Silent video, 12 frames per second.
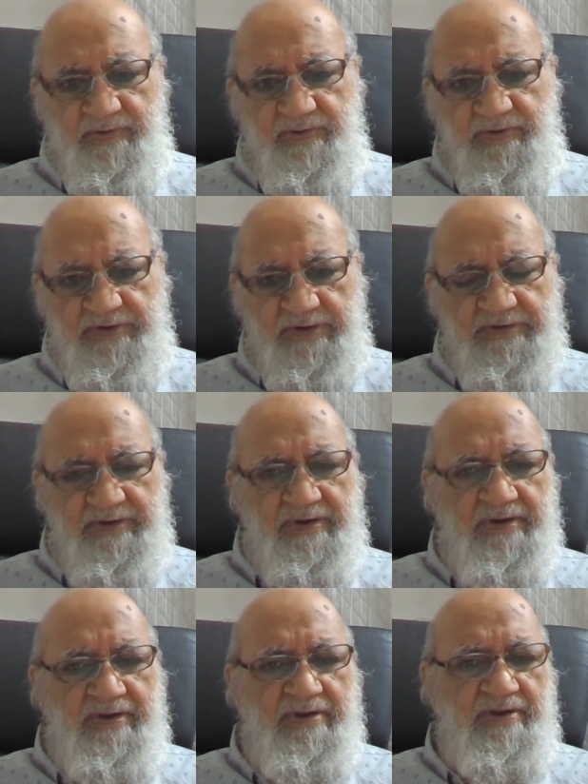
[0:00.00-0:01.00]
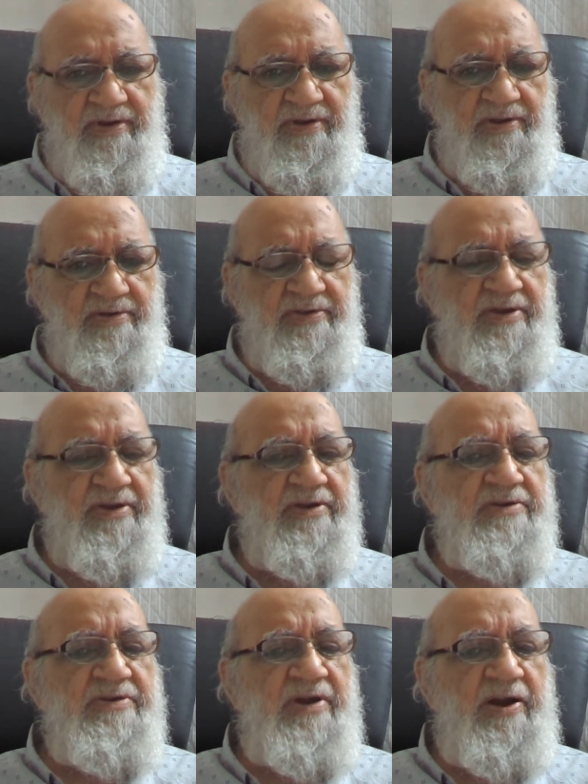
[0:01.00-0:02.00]
So such a thing
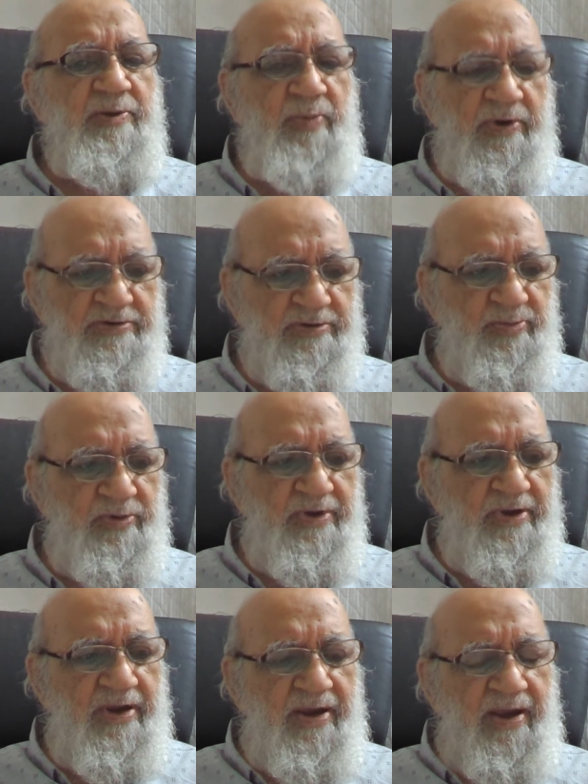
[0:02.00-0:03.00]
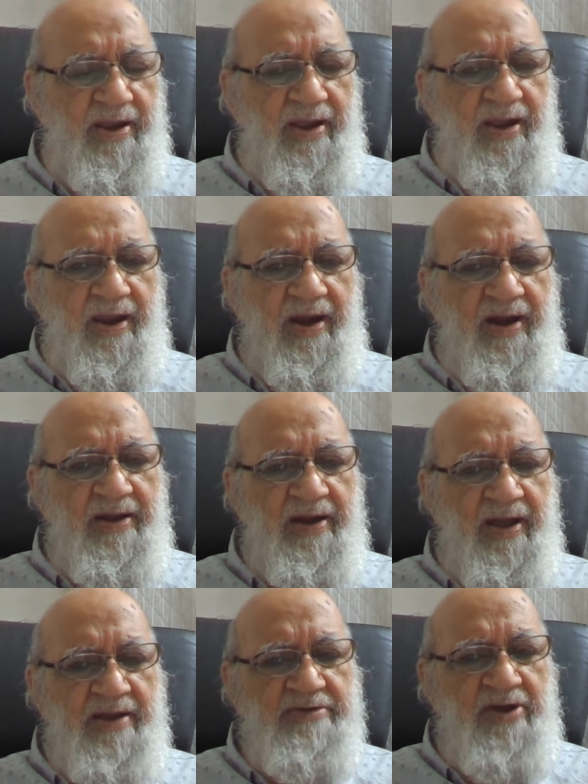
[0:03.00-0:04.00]
is not possible. And
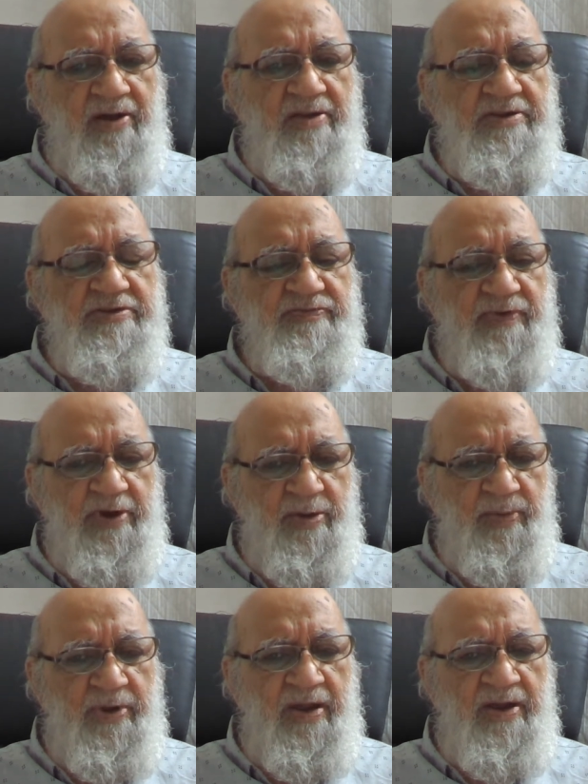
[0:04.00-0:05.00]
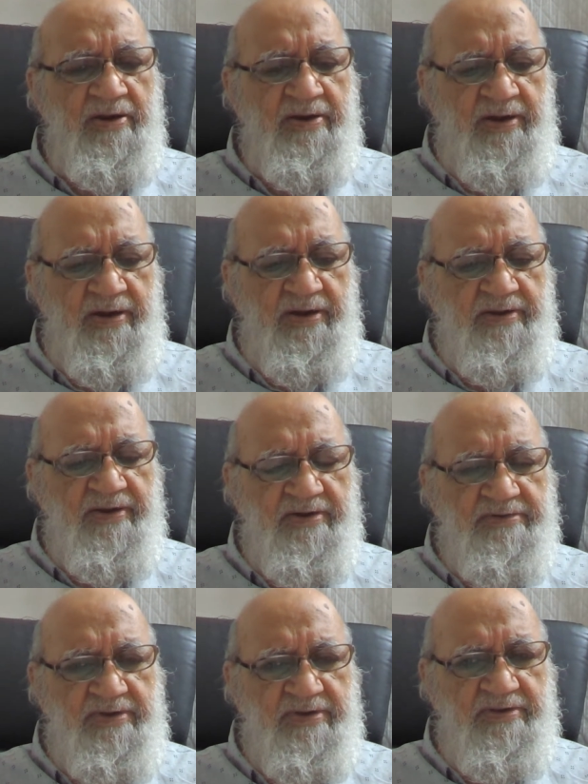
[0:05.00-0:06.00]
as all this phenomena
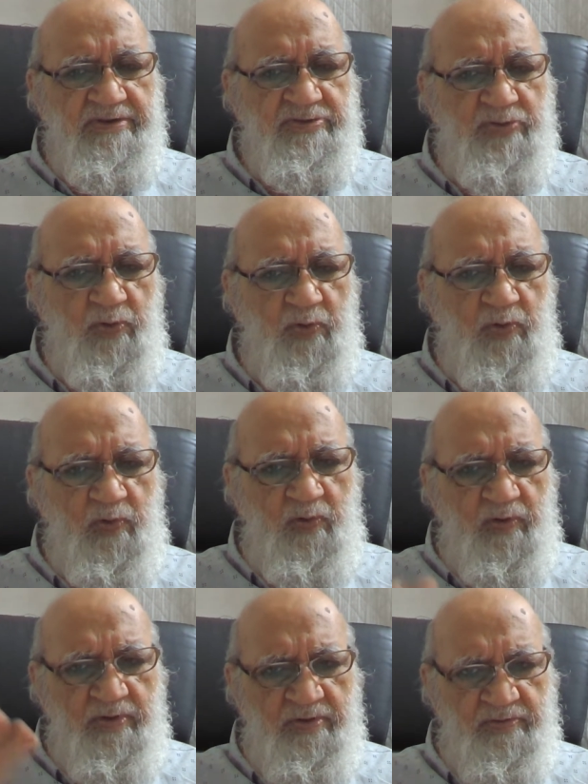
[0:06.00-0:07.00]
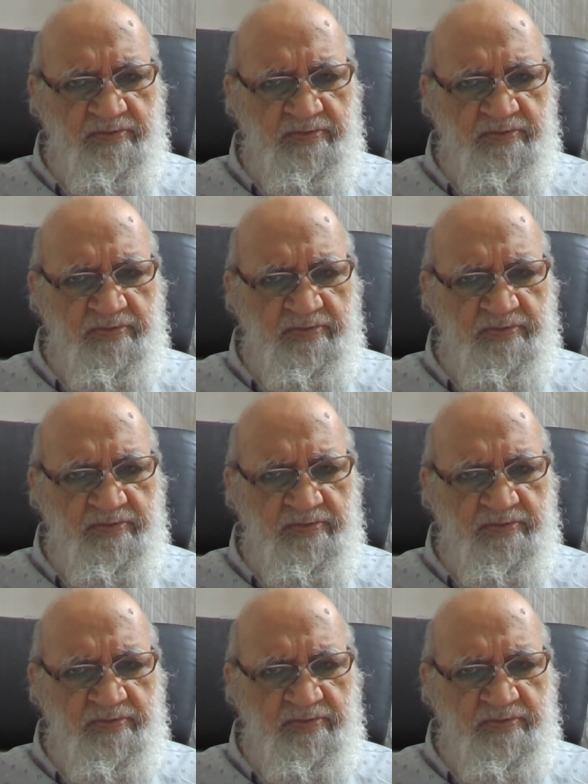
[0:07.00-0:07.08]
indicate that this whole